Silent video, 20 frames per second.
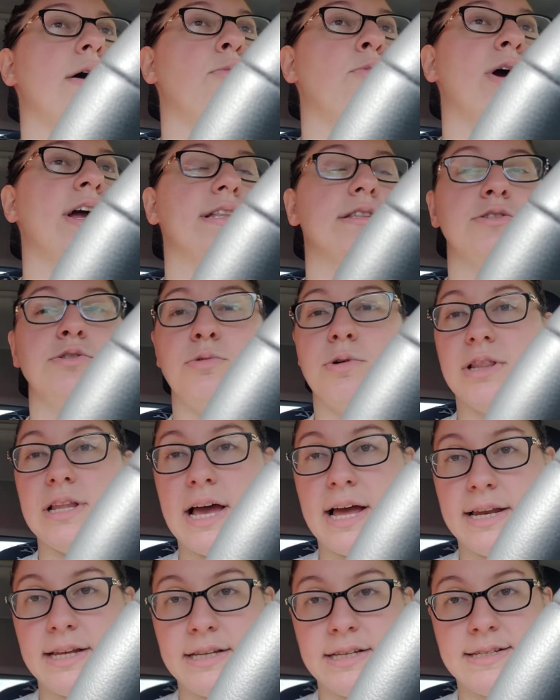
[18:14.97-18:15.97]
went to
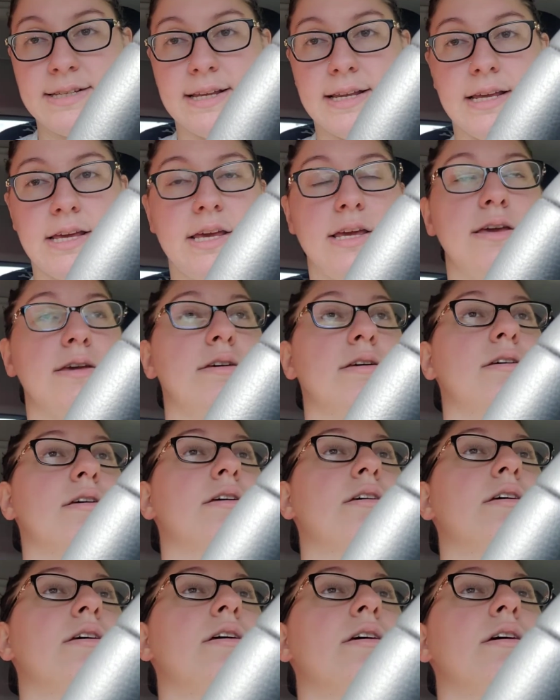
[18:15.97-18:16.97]
Atlantic City
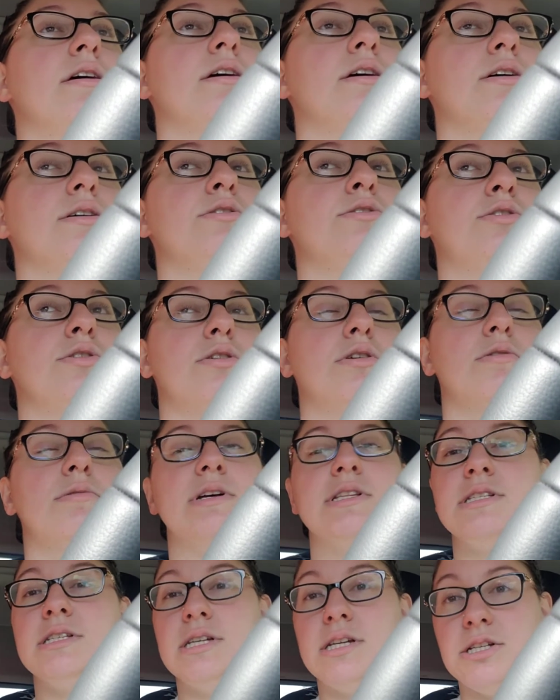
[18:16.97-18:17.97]
to go
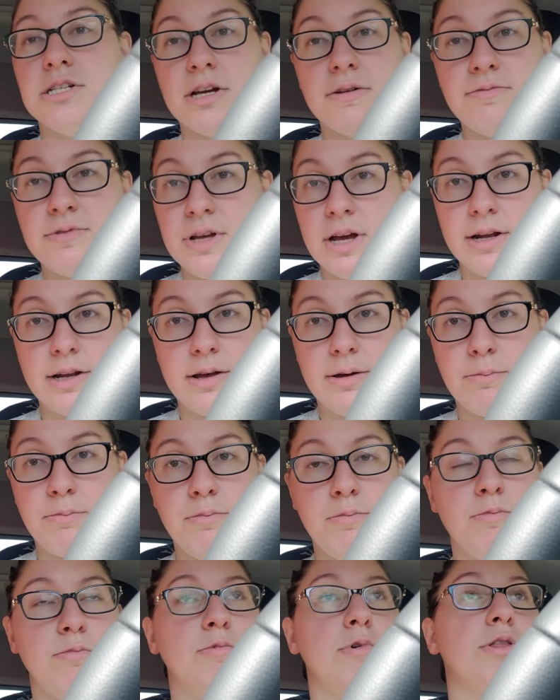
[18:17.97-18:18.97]
and see Jeff
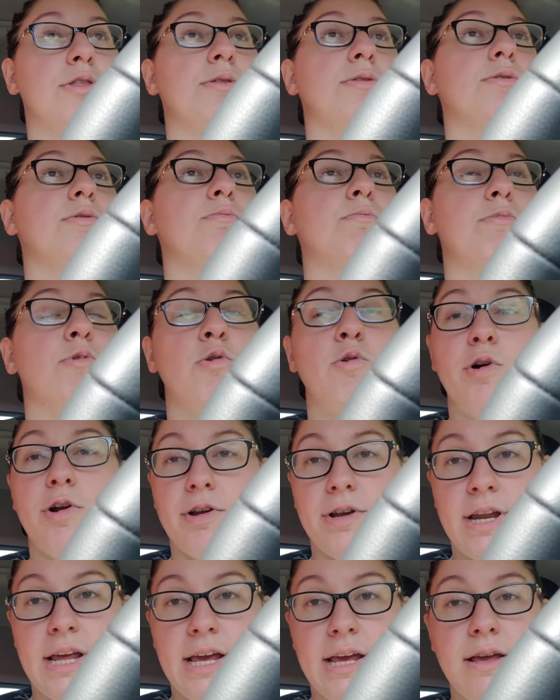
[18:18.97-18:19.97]
Dunham with
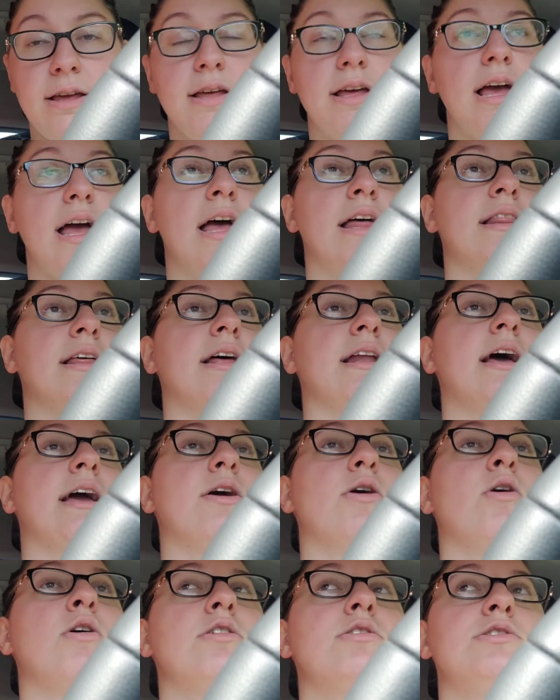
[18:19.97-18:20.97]
Courtney, and then I
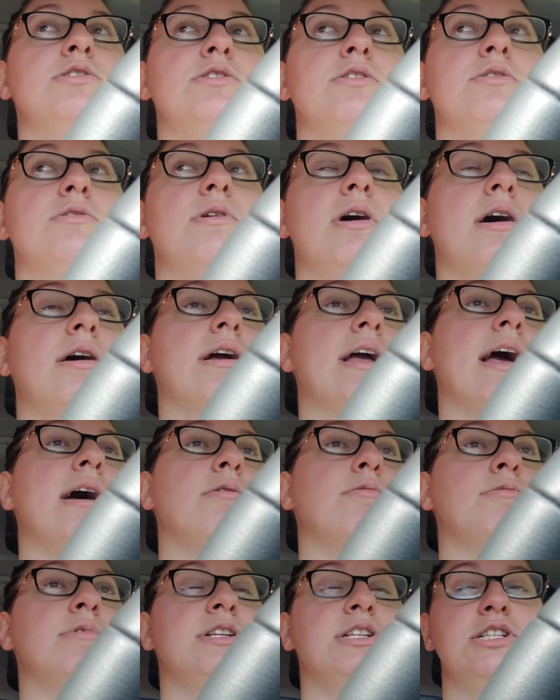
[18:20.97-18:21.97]
also hung
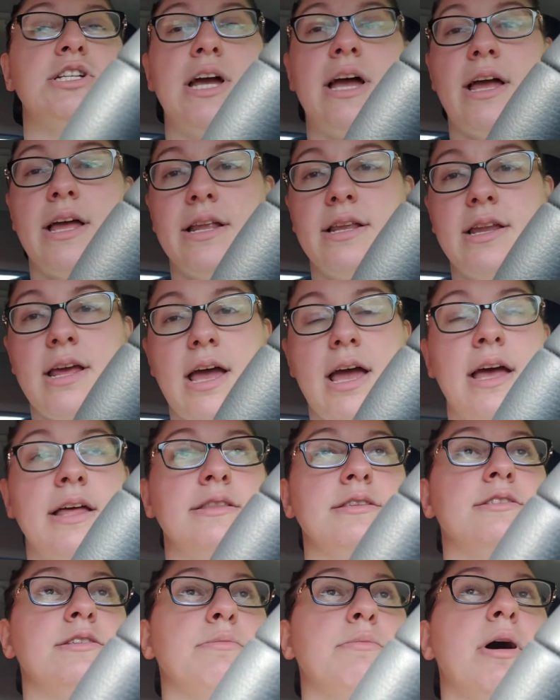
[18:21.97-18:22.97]
out with Jen
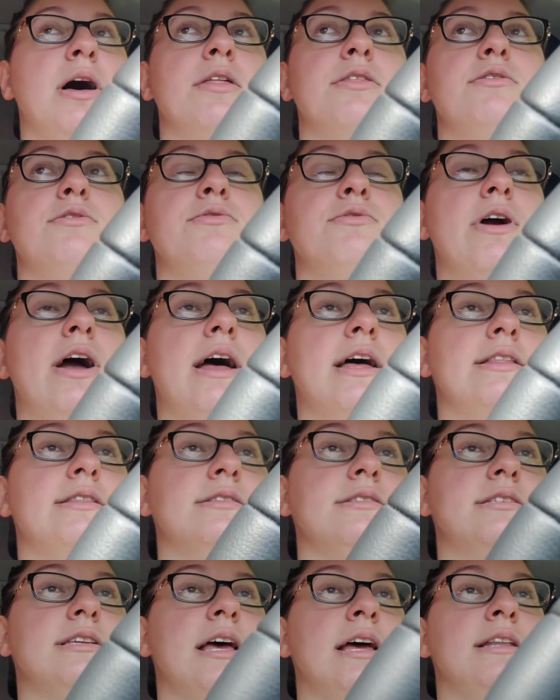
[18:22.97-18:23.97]
and some other
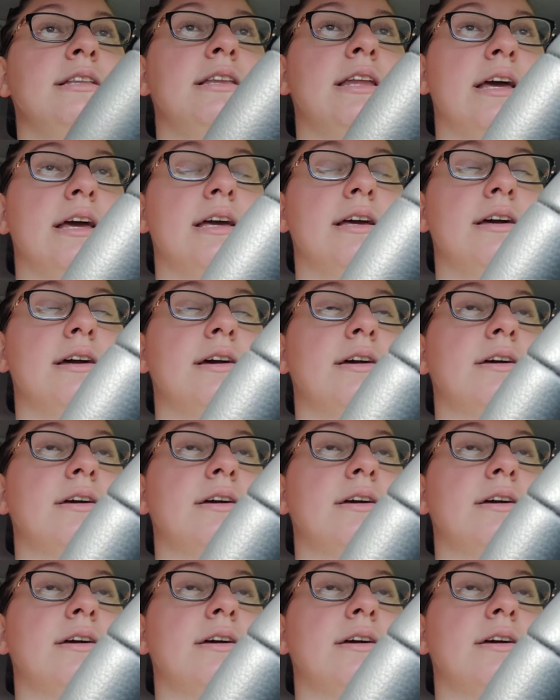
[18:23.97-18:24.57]
friends and Nick.